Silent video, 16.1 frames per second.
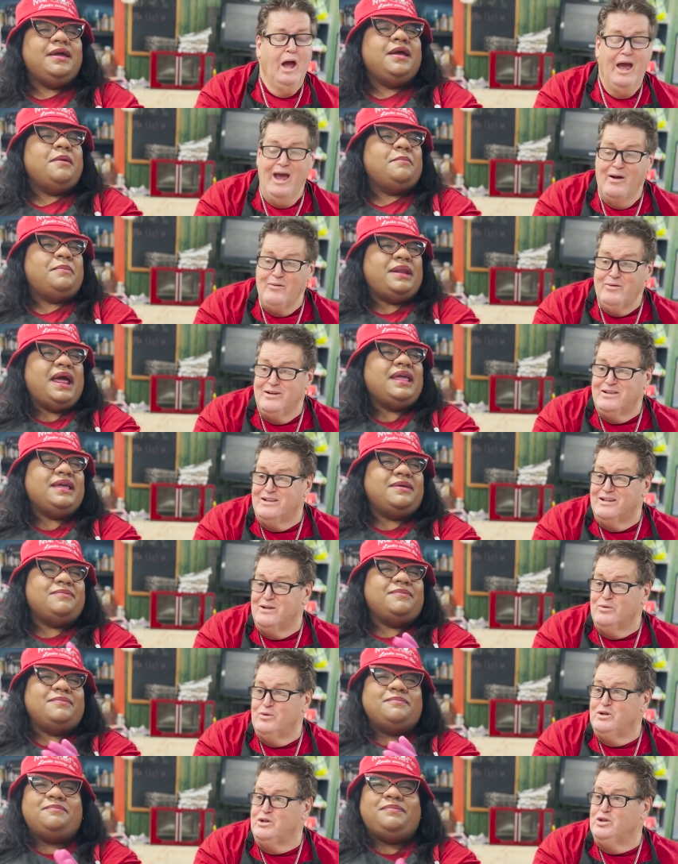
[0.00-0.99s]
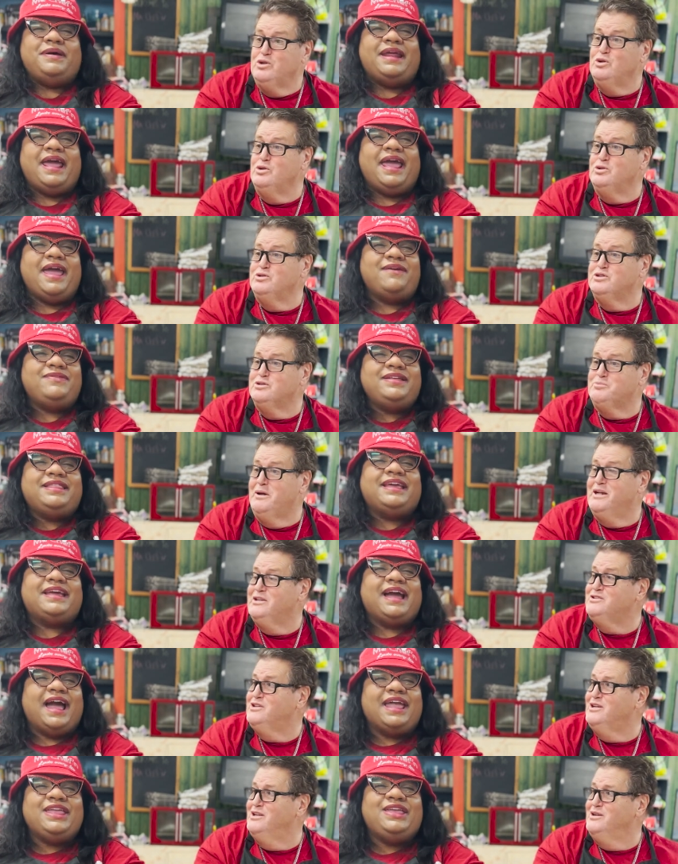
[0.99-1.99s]
Speaker 1: Everything we use is
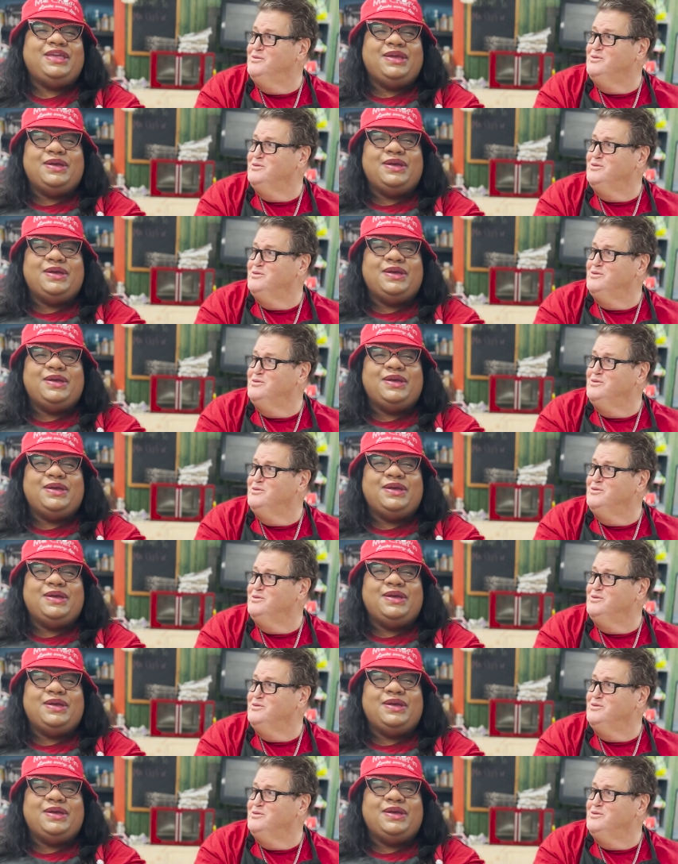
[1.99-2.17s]
basically